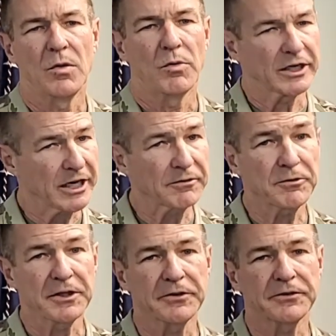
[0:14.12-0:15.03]
We're going to get
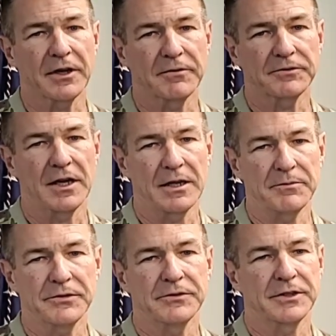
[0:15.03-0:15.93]
through these tough
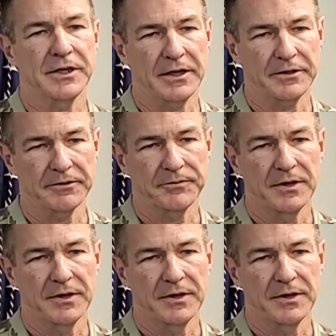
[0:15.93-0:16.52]
times together.